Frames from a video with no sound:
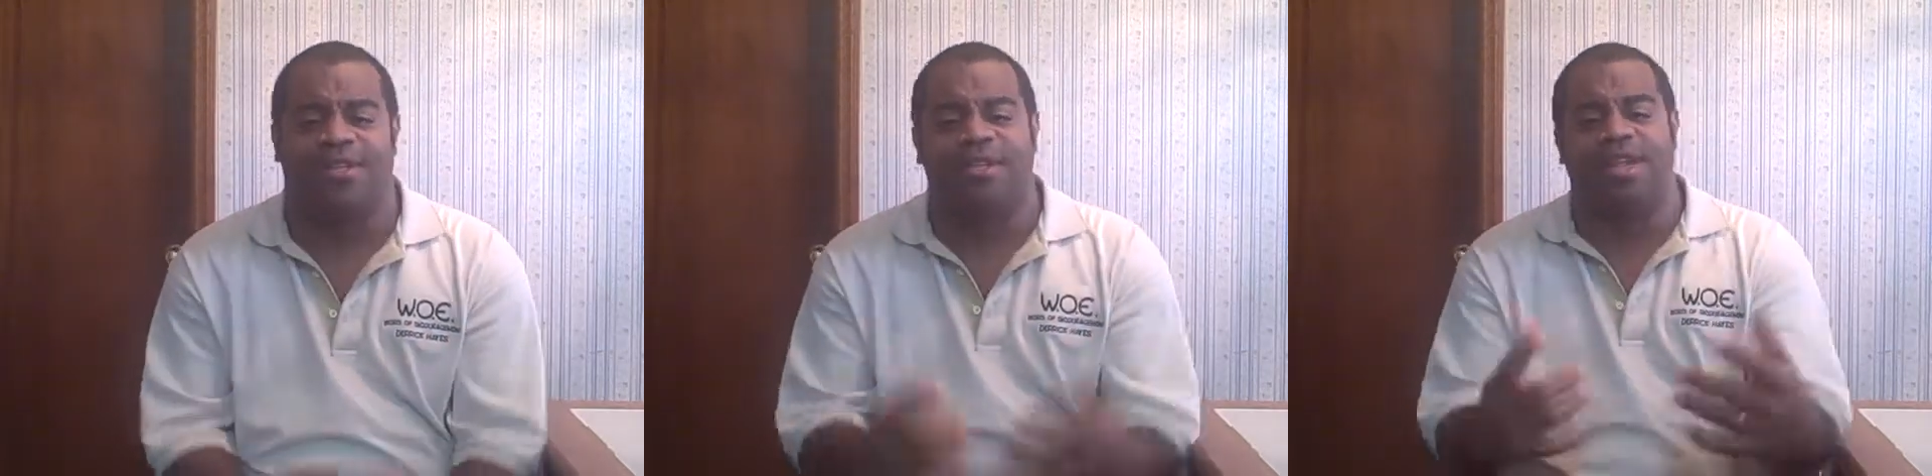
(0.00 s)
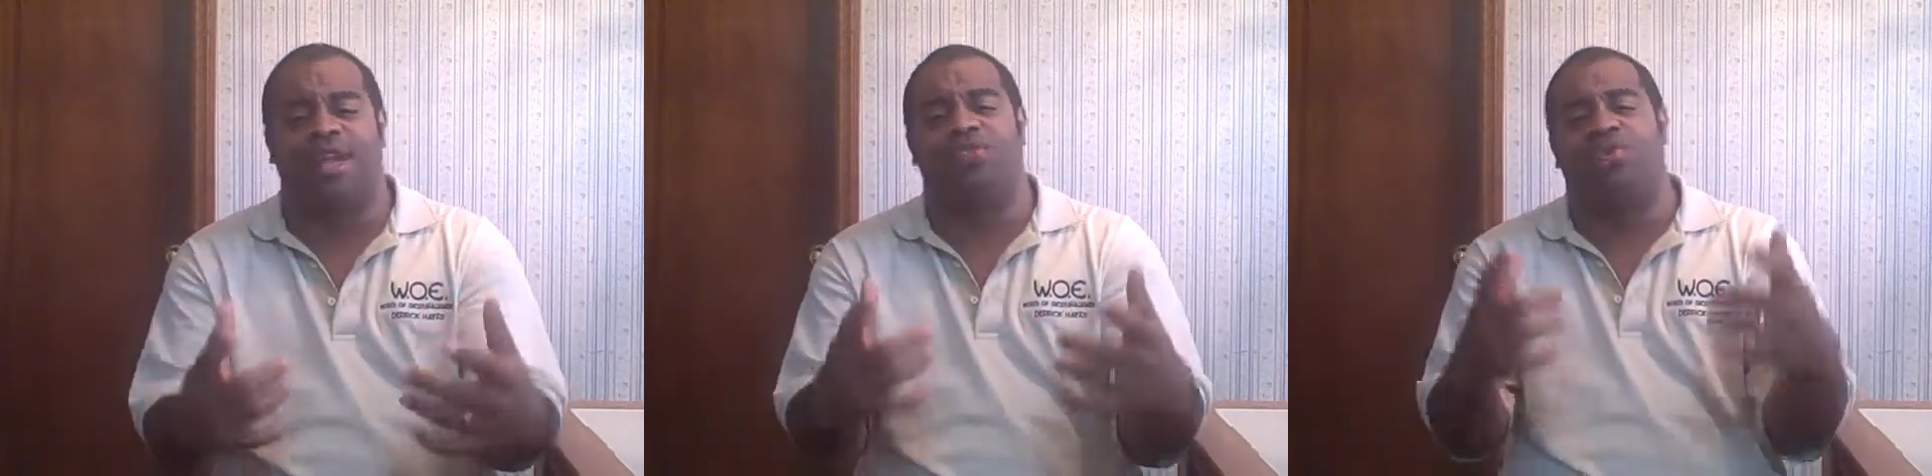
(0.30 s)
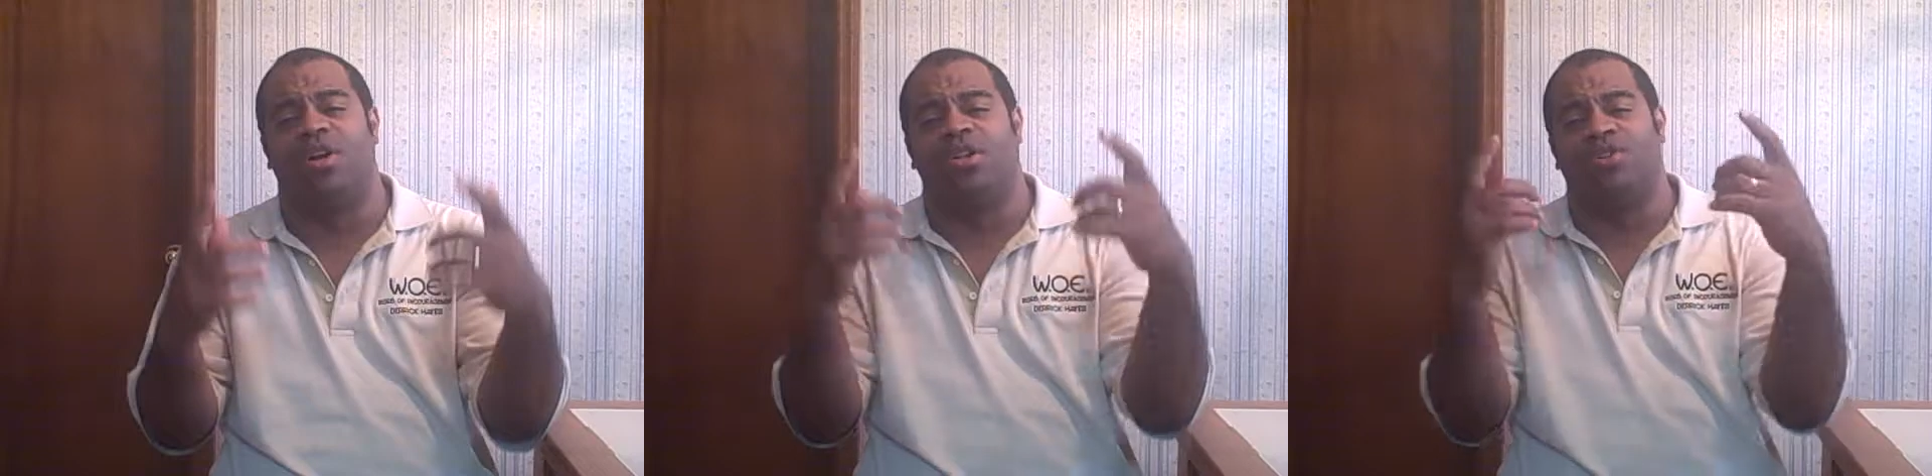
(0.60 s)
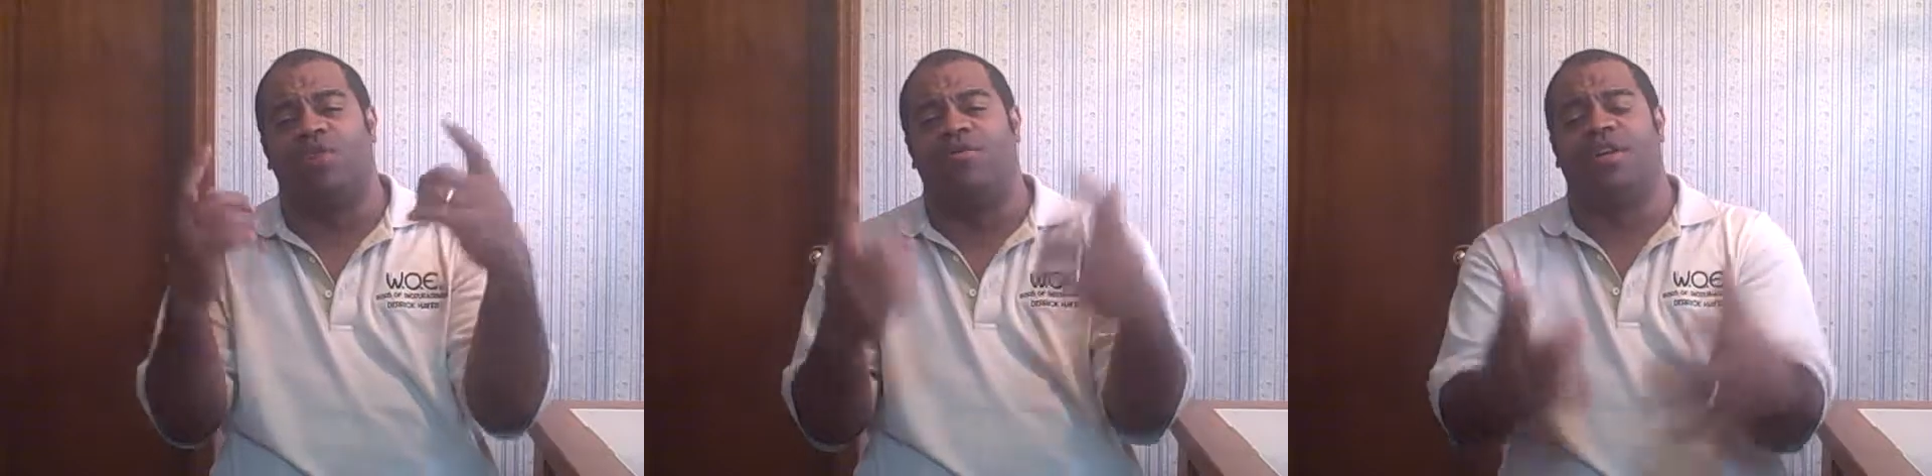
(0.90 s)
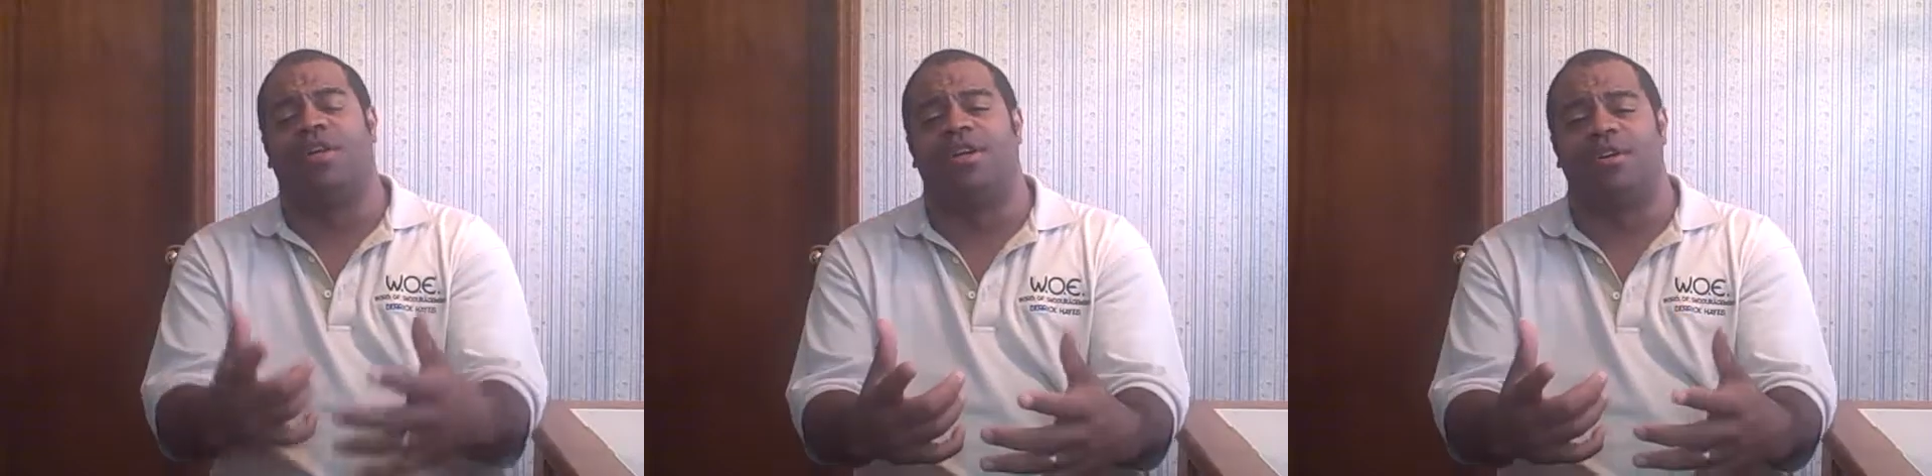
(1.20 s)
Today's word is
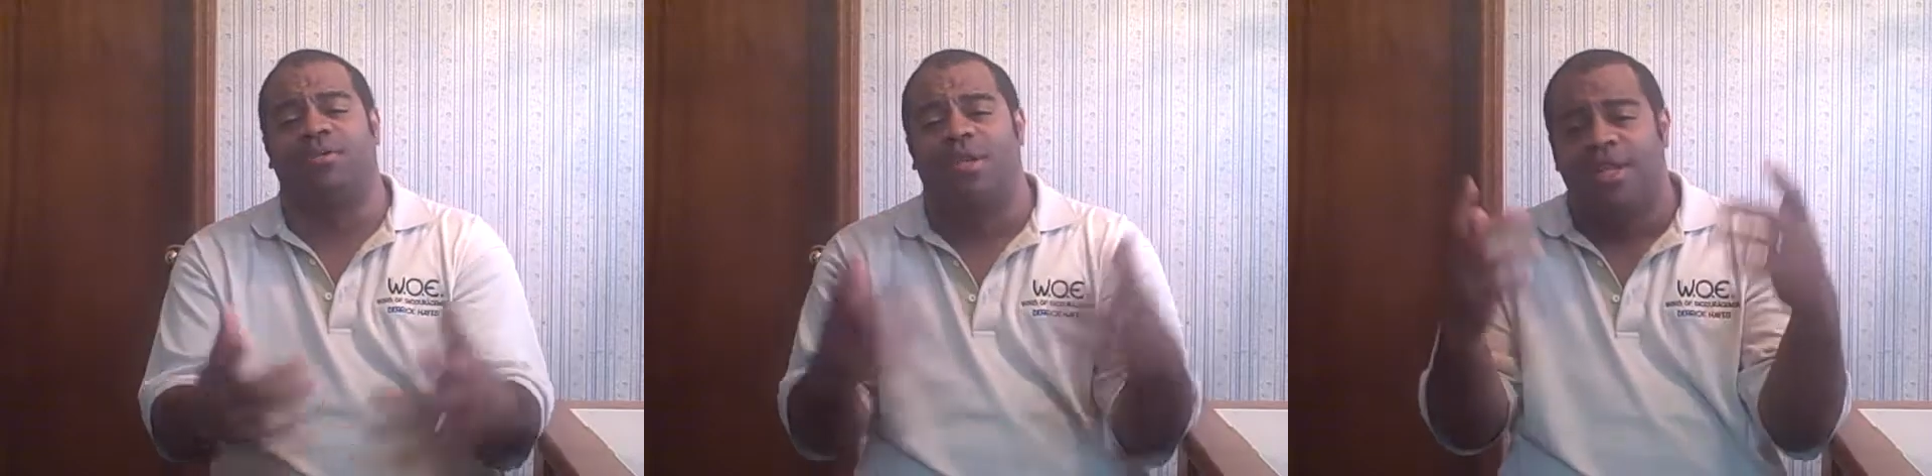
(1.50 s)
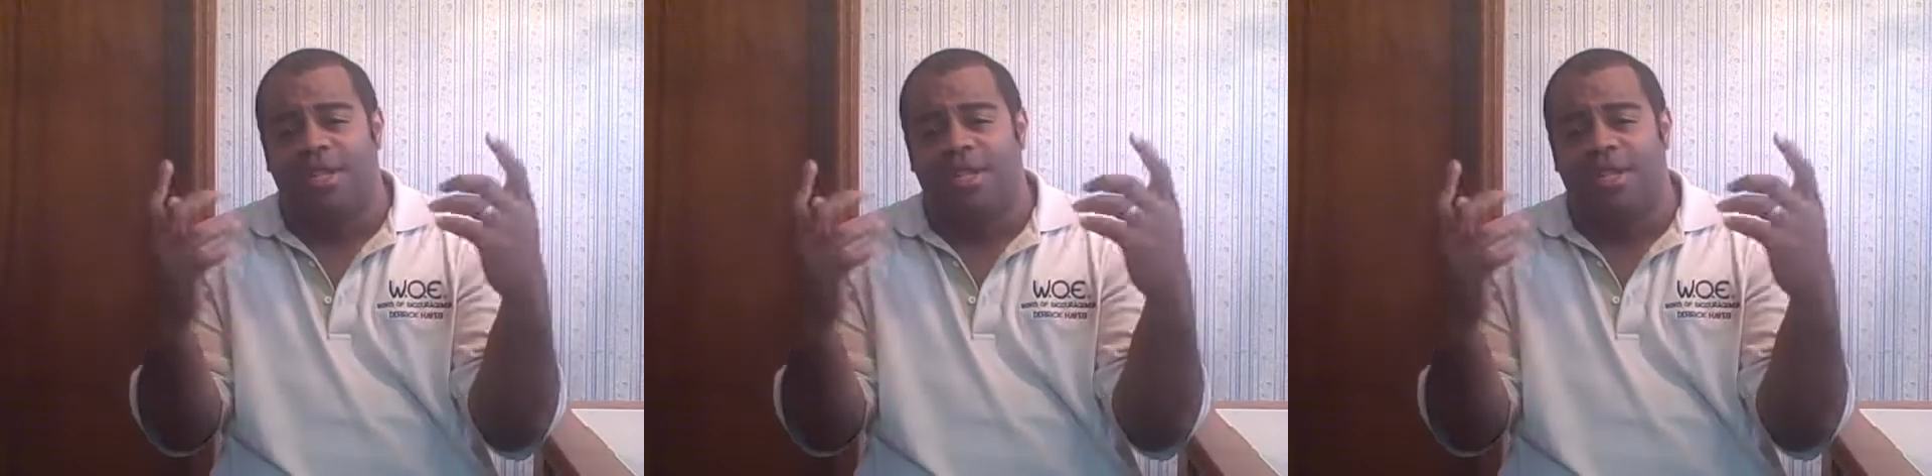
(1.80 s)
overcome.